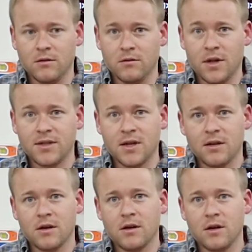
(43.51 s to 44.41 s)
right side of
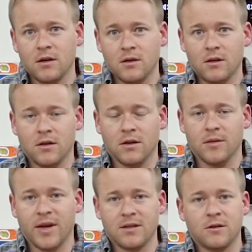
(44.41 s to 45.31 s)
the car, the
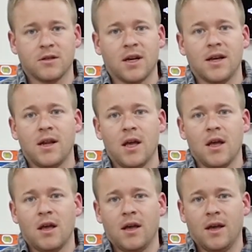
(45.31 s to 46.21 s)
passenger side,
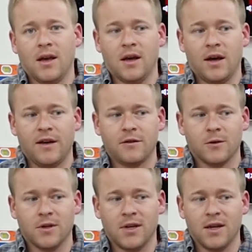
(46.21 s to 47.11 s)

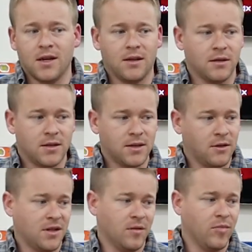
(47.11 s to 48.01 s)
after it did it
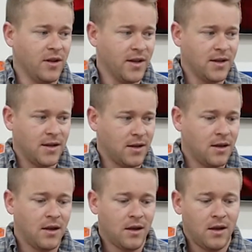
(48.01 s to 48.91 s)
still had the play in it.
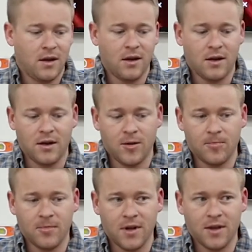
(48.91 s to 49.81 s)

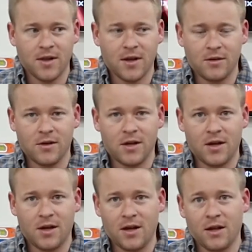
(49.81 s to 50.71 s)
And then
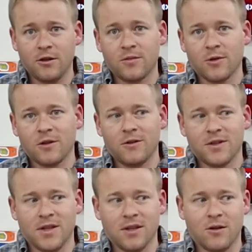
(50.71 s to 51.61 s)
I looked more
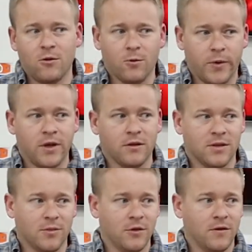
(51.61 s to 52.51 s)
closely and the whole wheel
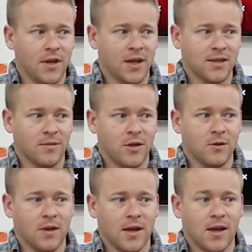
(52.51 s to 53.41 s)
is moving as I'm
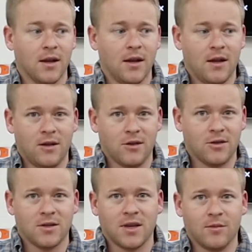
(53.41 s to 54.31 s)
doing that. It's
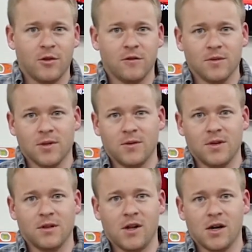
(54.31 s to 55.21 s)
just like moving
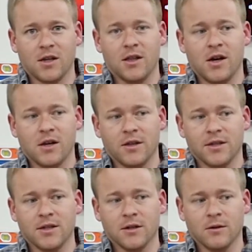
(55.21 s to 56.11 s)
between the lock and lock on the
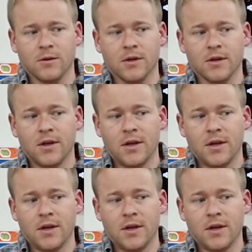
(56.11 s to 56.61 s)
steering wheel.